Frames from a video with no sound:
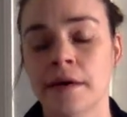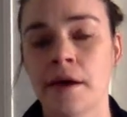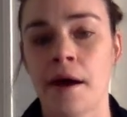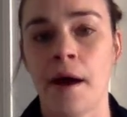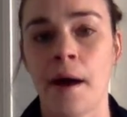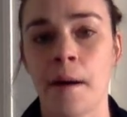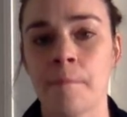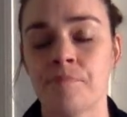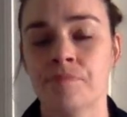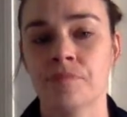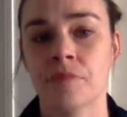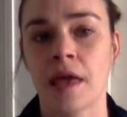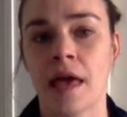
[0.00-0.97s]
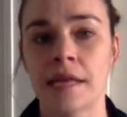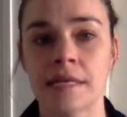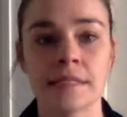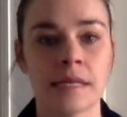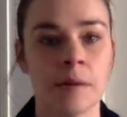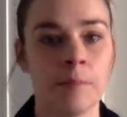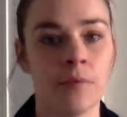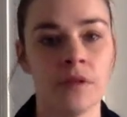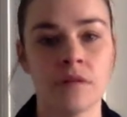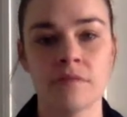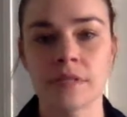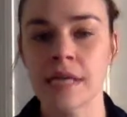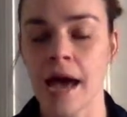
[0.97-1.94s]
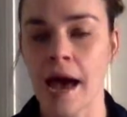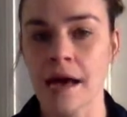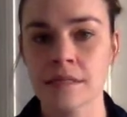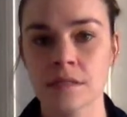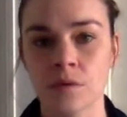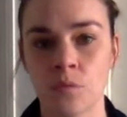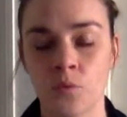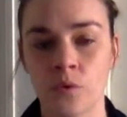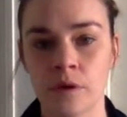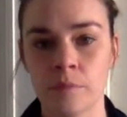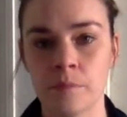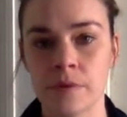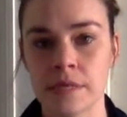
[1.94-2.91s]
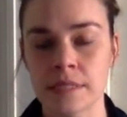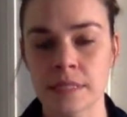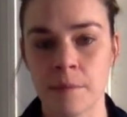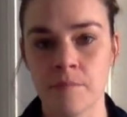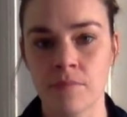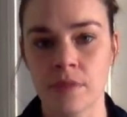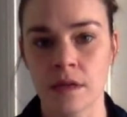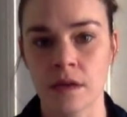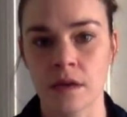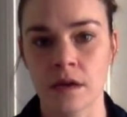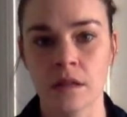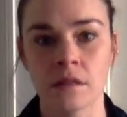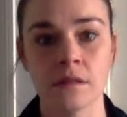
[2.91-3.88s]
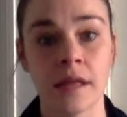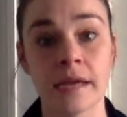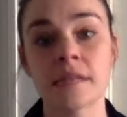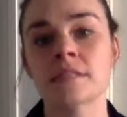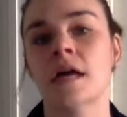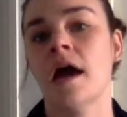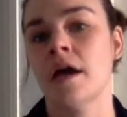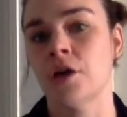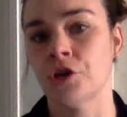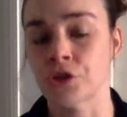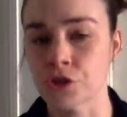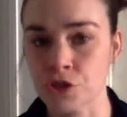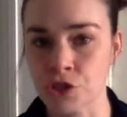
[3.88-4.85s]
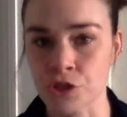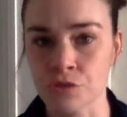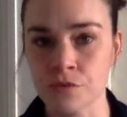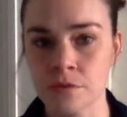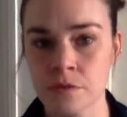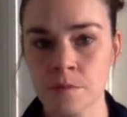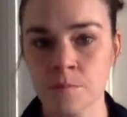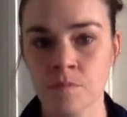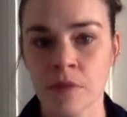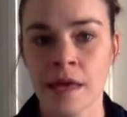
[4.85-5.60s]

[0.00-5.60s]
An example of a task would be something like tying your shoes.